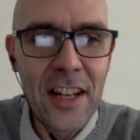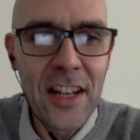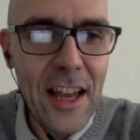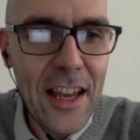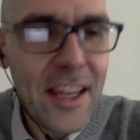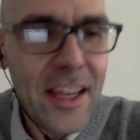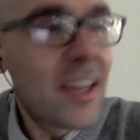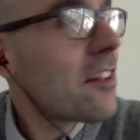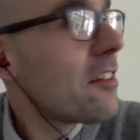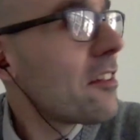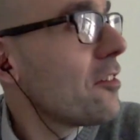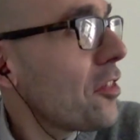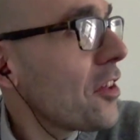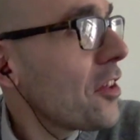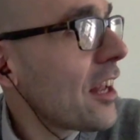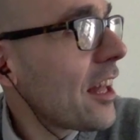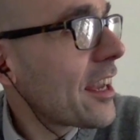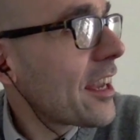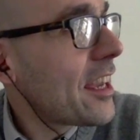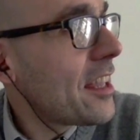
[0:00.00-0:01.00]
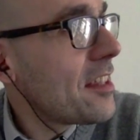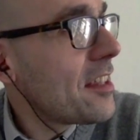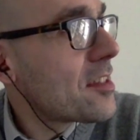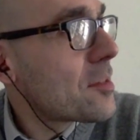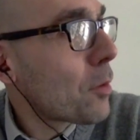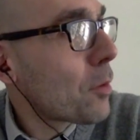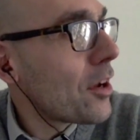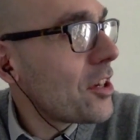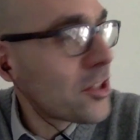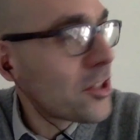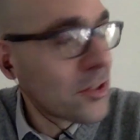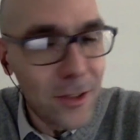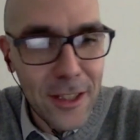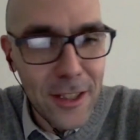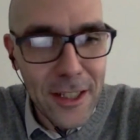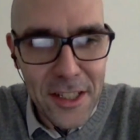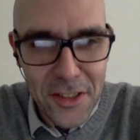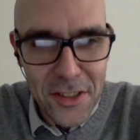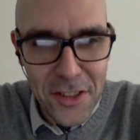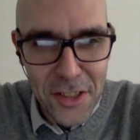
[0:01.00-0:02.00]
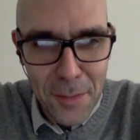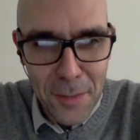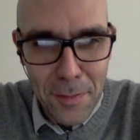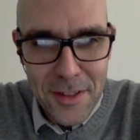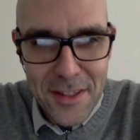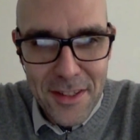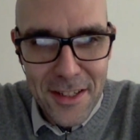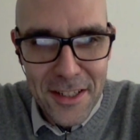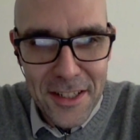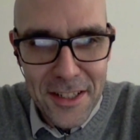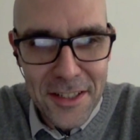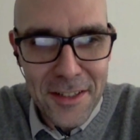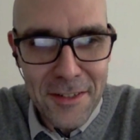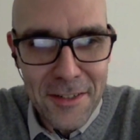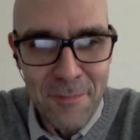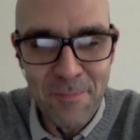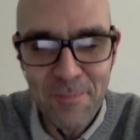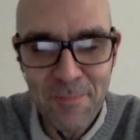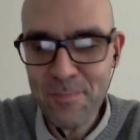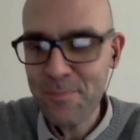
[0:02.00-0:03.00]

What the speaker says: like inspirational leadership, is there?